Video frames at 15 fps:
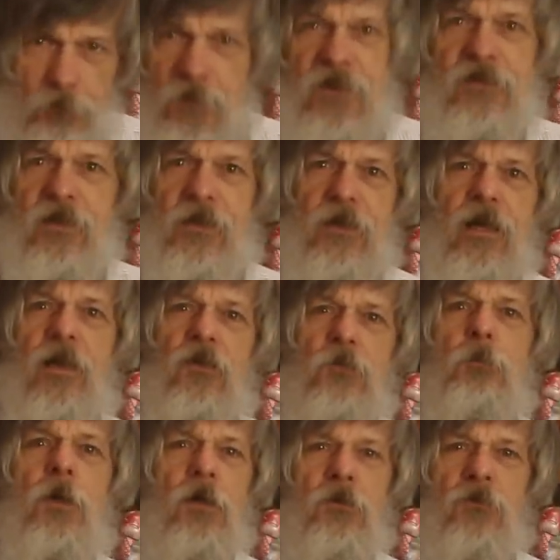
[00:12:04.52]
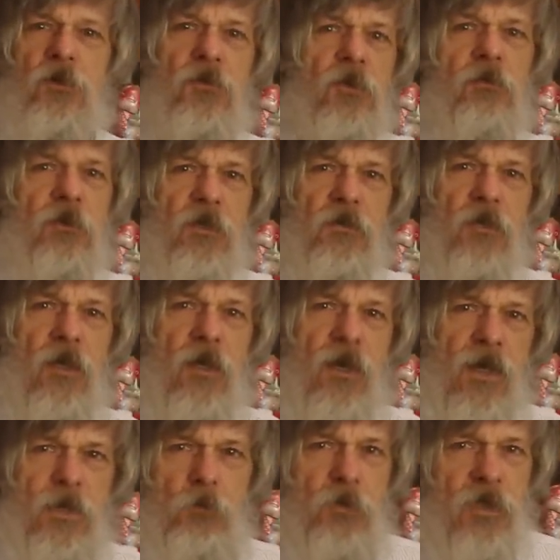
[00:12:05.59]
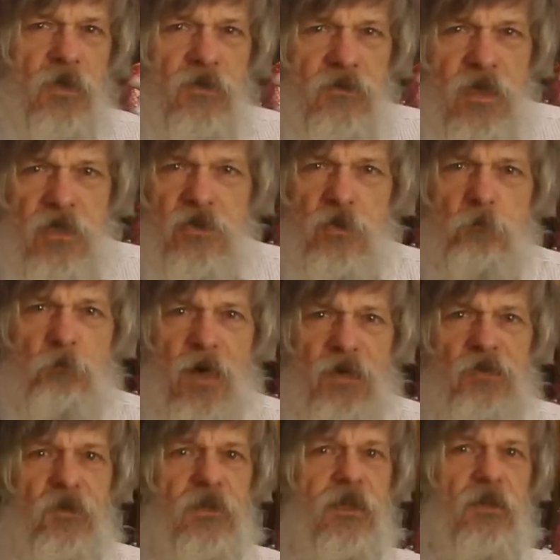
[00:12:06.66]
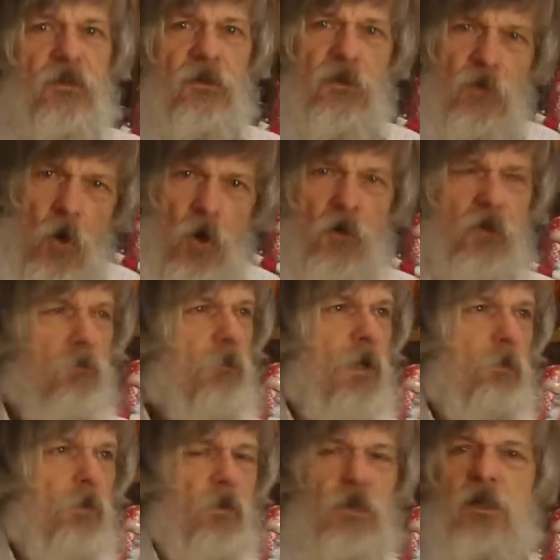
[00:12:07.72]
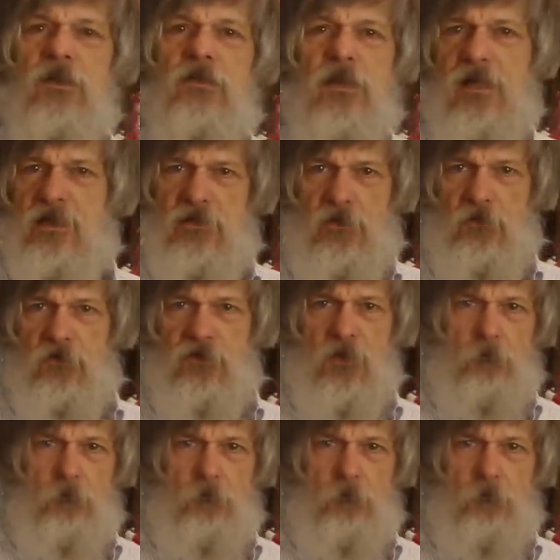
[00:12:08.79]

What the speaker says: and printing the next pair in the series. And it would continue basically as long as people continued